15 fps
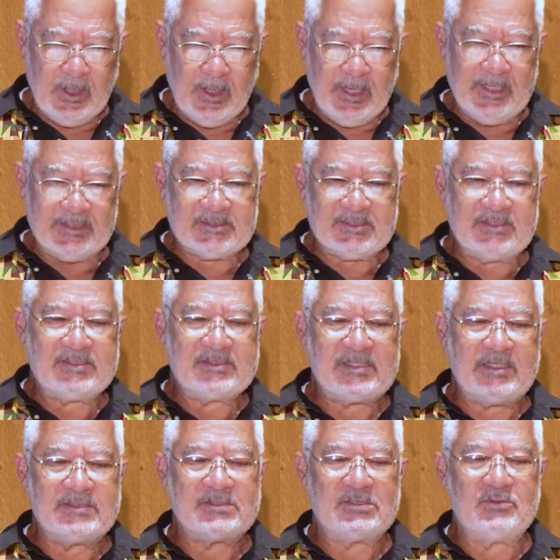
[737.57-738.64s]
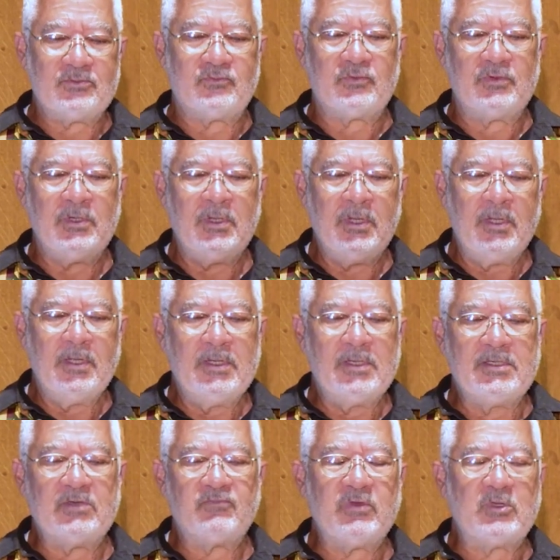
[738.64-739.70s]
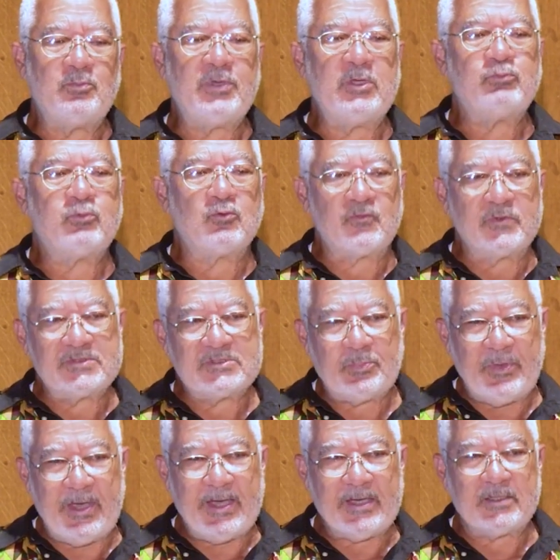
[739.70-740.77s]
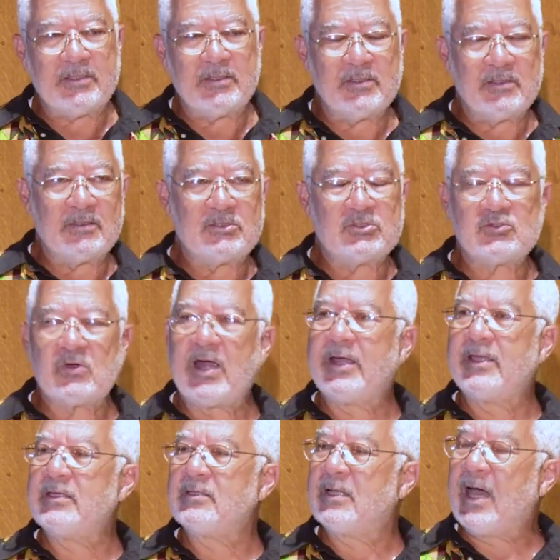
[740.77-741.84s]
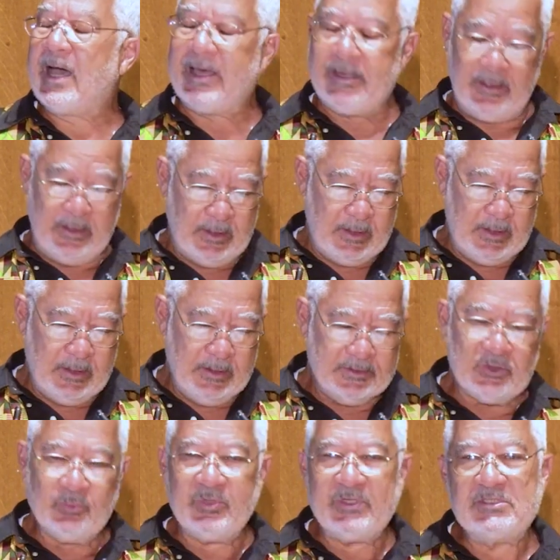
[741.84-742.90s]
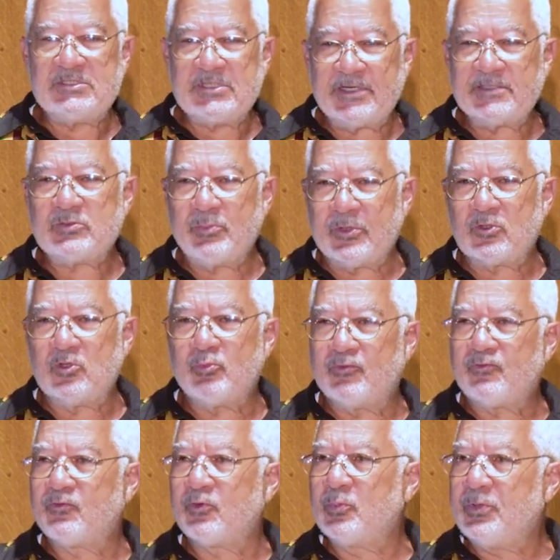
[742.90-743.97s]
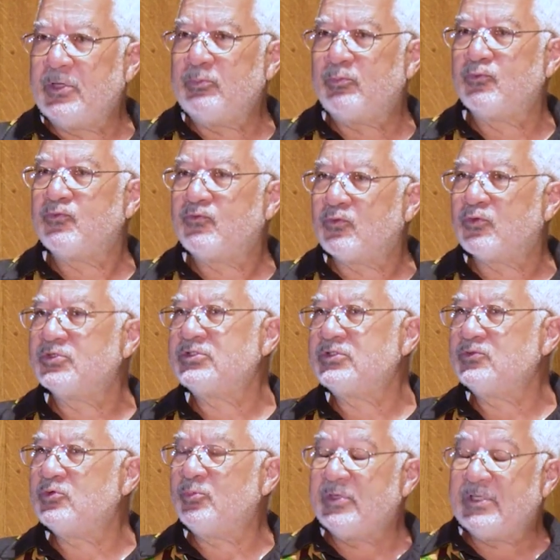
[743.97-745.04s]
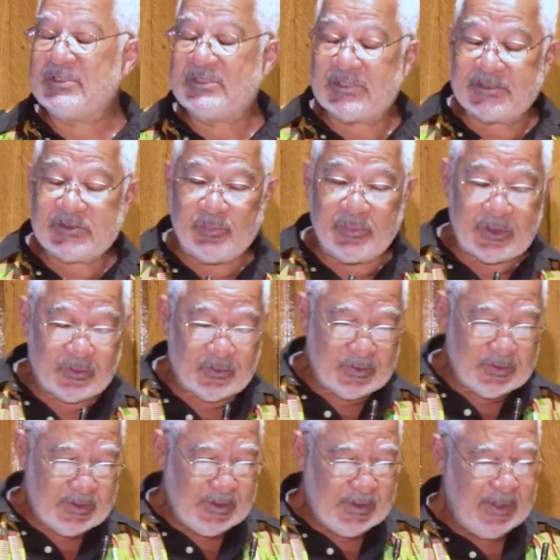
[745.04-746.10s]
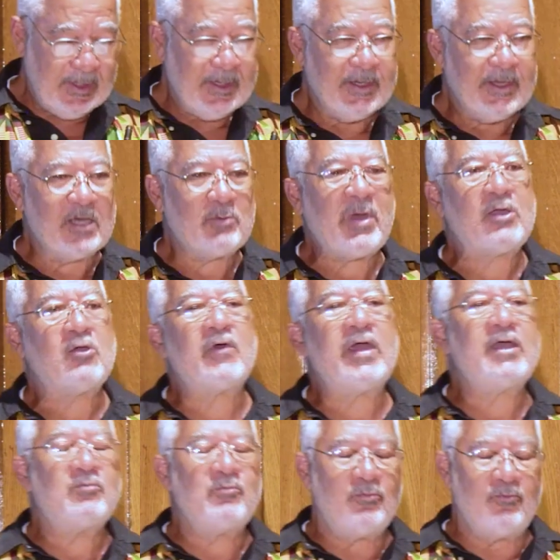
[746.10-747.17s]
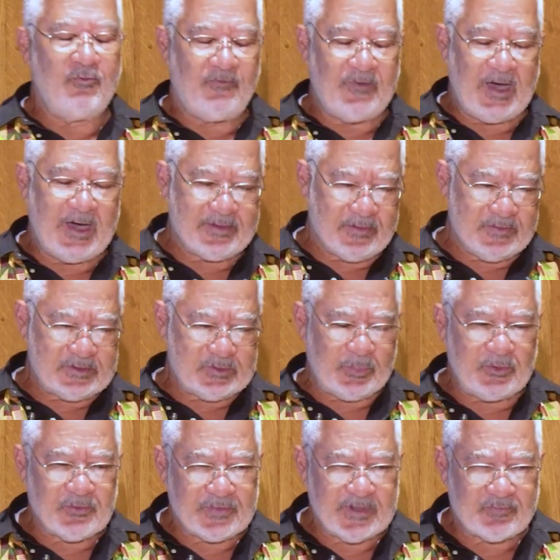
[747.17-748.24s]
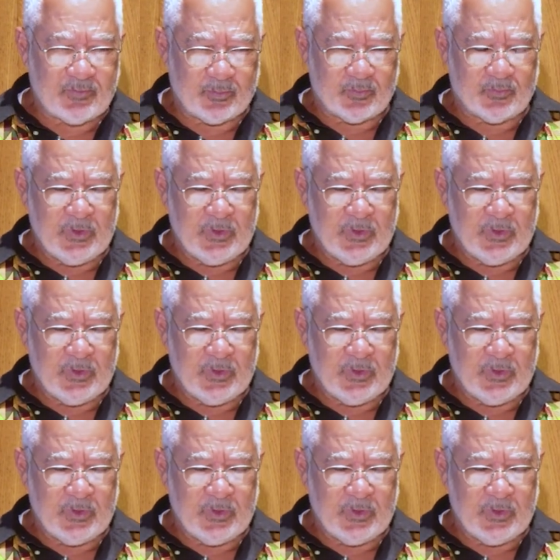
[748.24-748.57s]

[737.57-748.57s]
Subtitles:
It's a sense of giving people respect, trying not to be judgmental before people force you to be judgmental. And my grandfathers, both of them,